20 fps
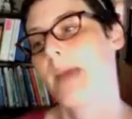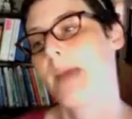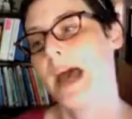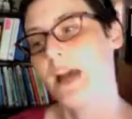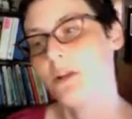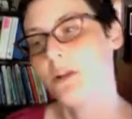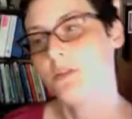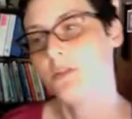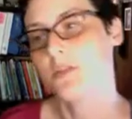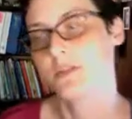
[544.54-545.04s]

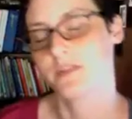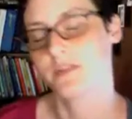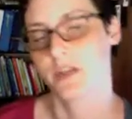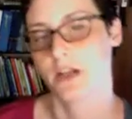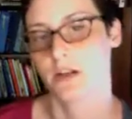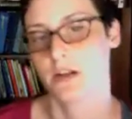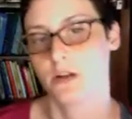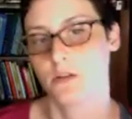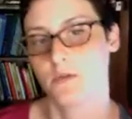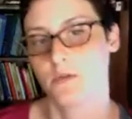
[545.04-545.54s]
pattern
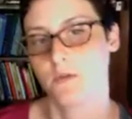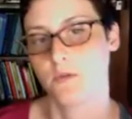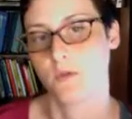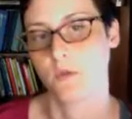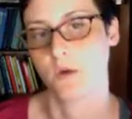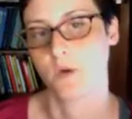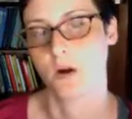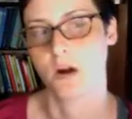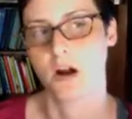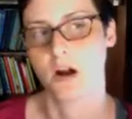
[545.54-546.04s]
designer
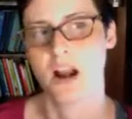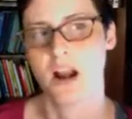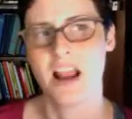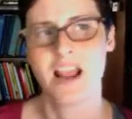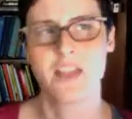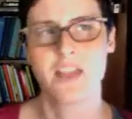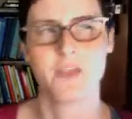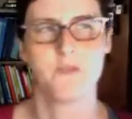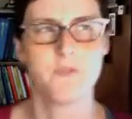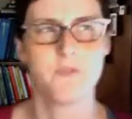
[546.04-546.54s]
for
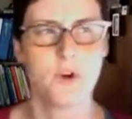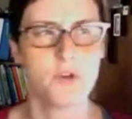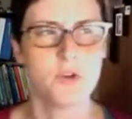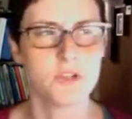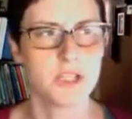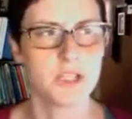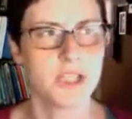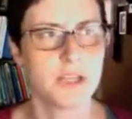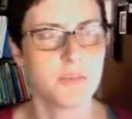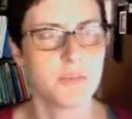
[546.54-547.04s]
the Vogue
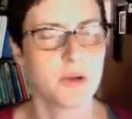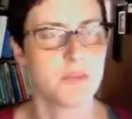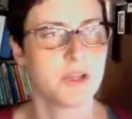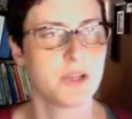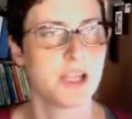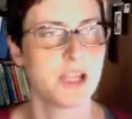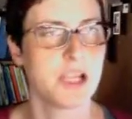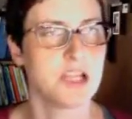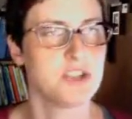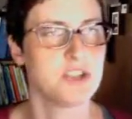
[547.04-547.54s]
knitting
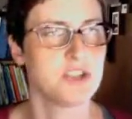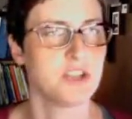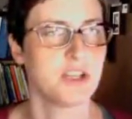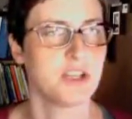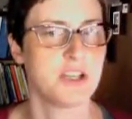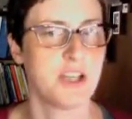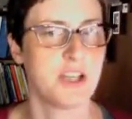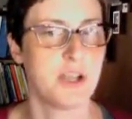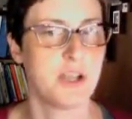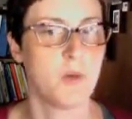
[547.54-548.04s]
publication
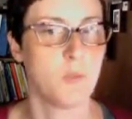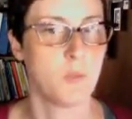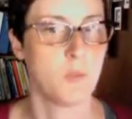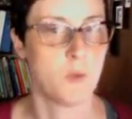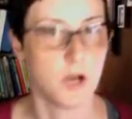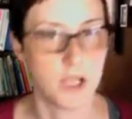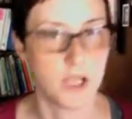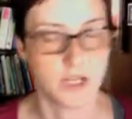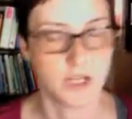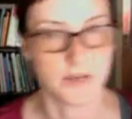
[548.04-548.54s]
Knit
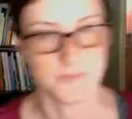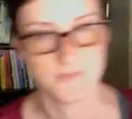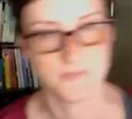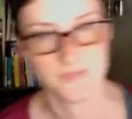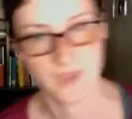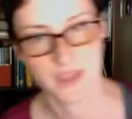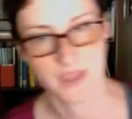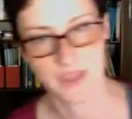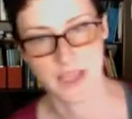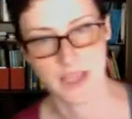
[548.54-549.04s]
One.
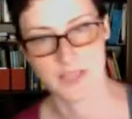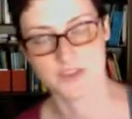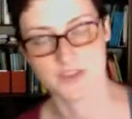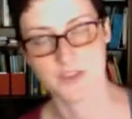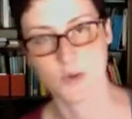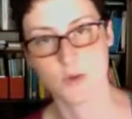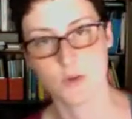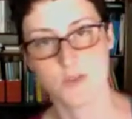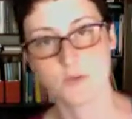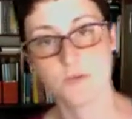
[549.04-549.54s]
And
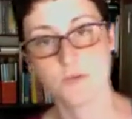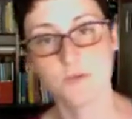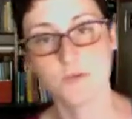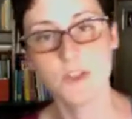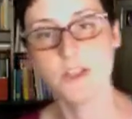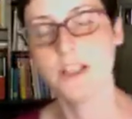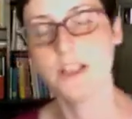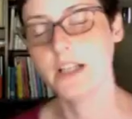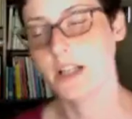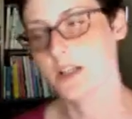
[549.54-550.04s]
so it's
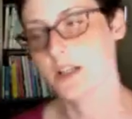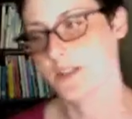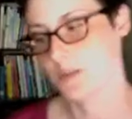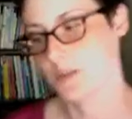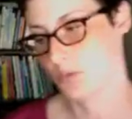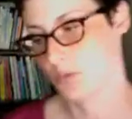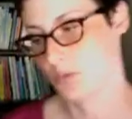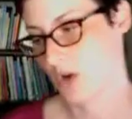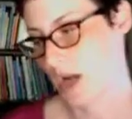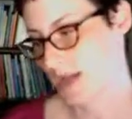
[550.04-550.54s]
really not a
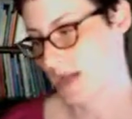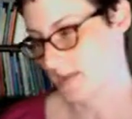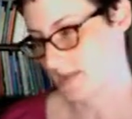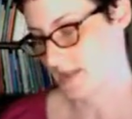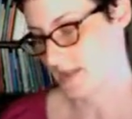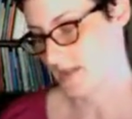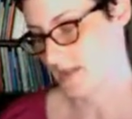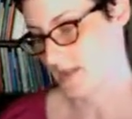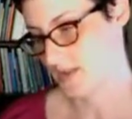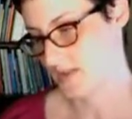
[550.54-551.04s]
surprise
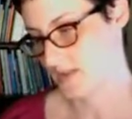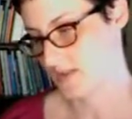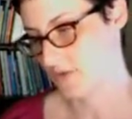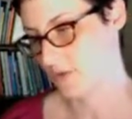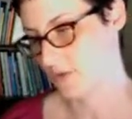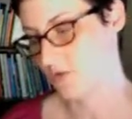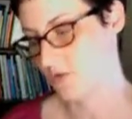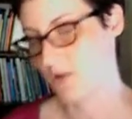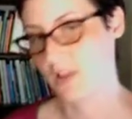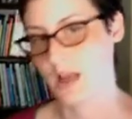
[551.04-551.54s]
that this new
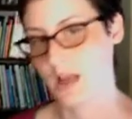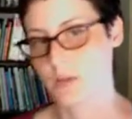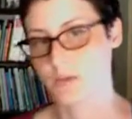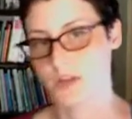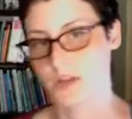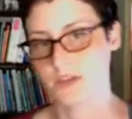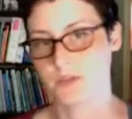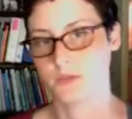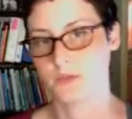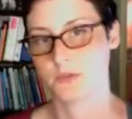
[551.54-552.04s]

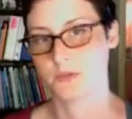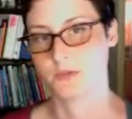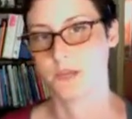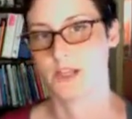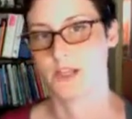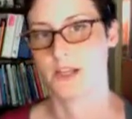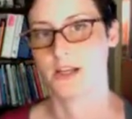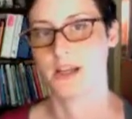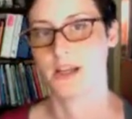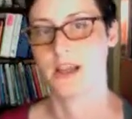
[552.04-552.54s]
collaboration
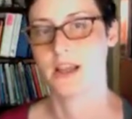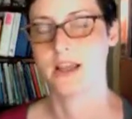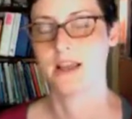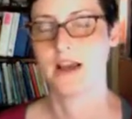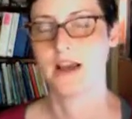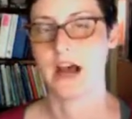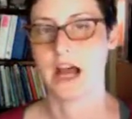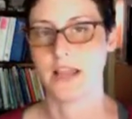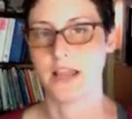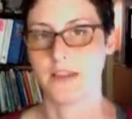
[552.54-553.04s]
between
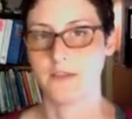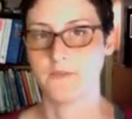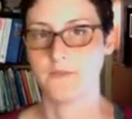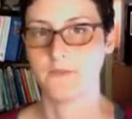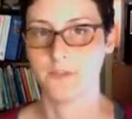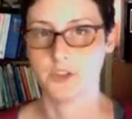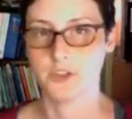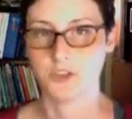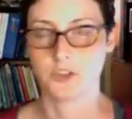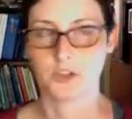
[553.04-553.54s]
Eileen
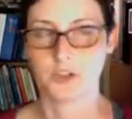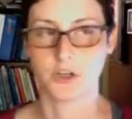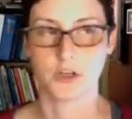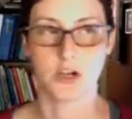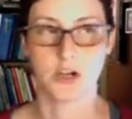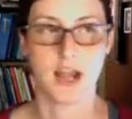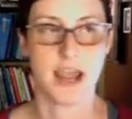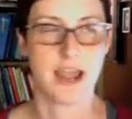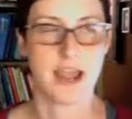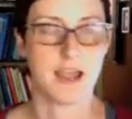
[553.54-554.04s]
Fisher
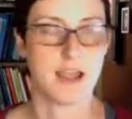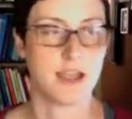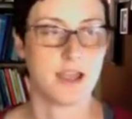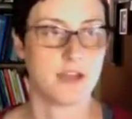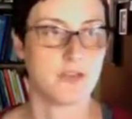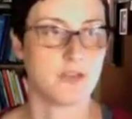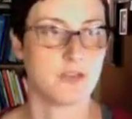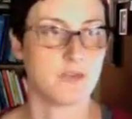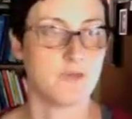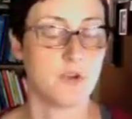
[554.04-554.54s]

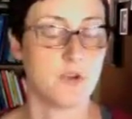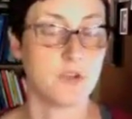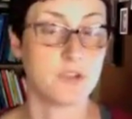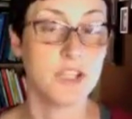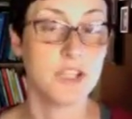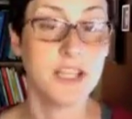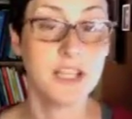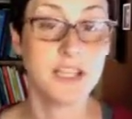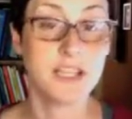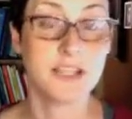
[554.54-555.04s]
and Vogue
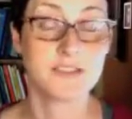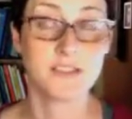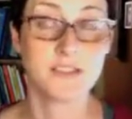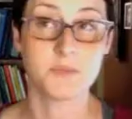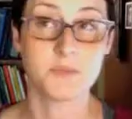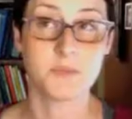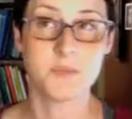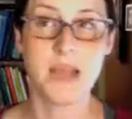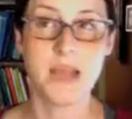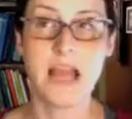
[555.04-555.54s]
Knitting has come
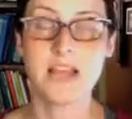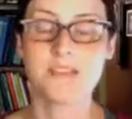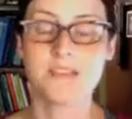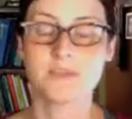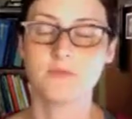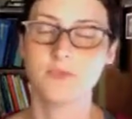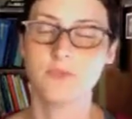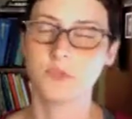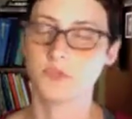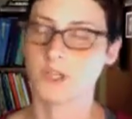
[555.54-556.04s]
to pass.
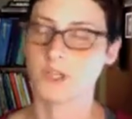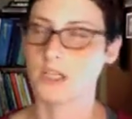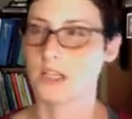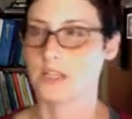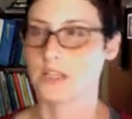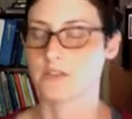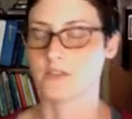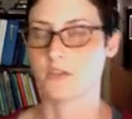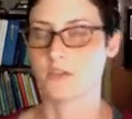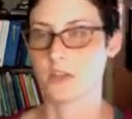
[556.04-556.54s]
Vogue Knitting
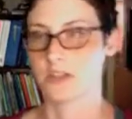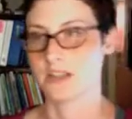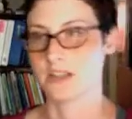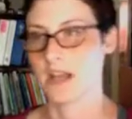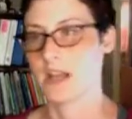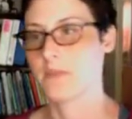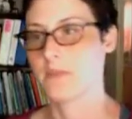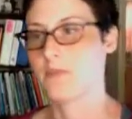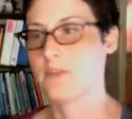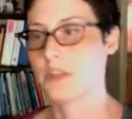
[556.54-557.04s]
has a long
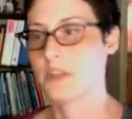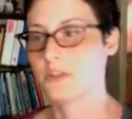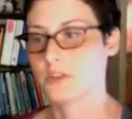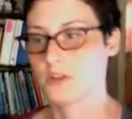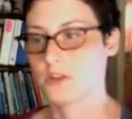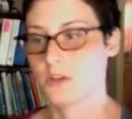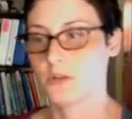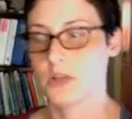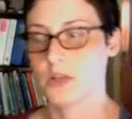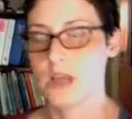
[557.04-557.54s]
time
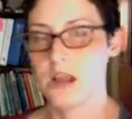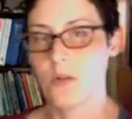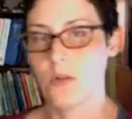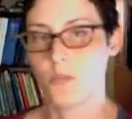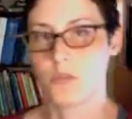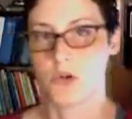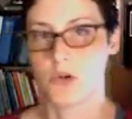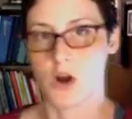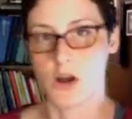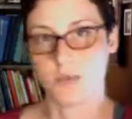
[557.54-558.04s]
featured
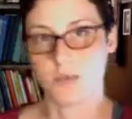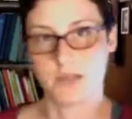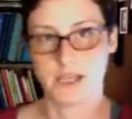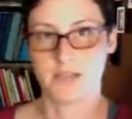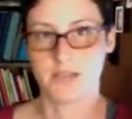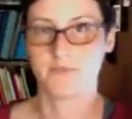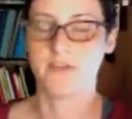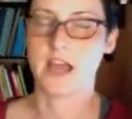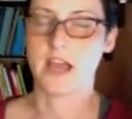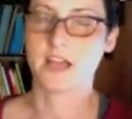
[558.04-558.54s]

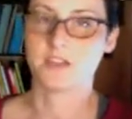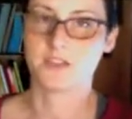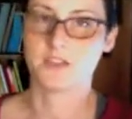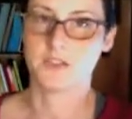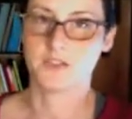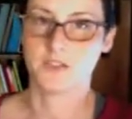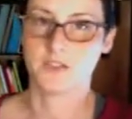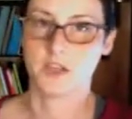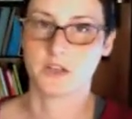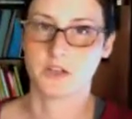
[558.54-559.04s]
prominent fashion
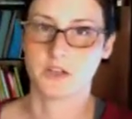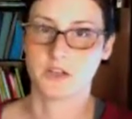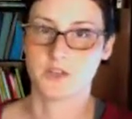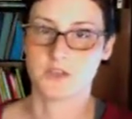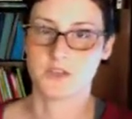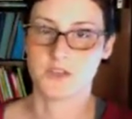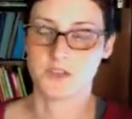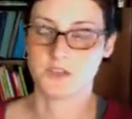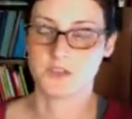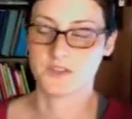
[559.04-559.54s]
designers
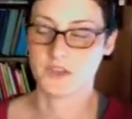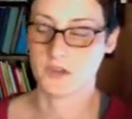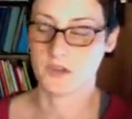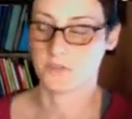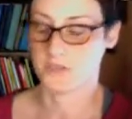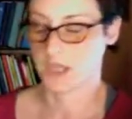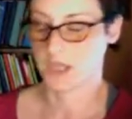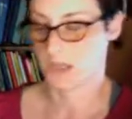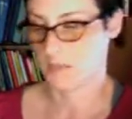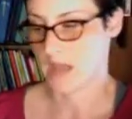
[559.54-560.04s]
in some
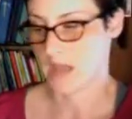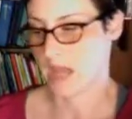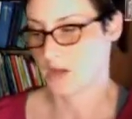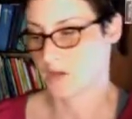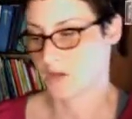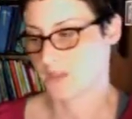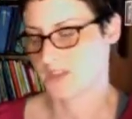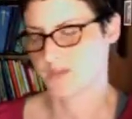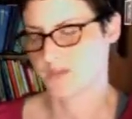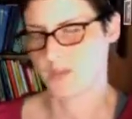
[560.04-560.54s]
knitting
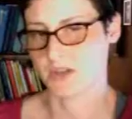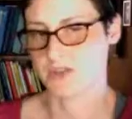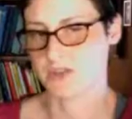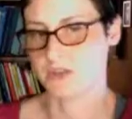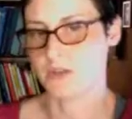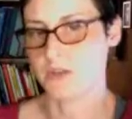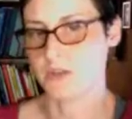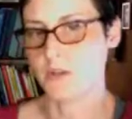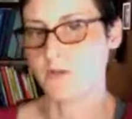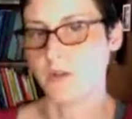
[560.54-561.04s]
patterns,
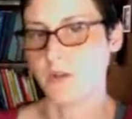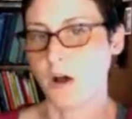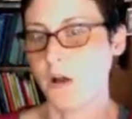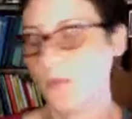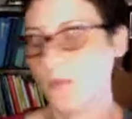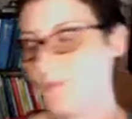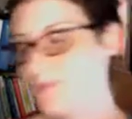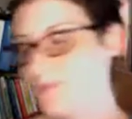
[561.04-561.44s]
especially in the fall.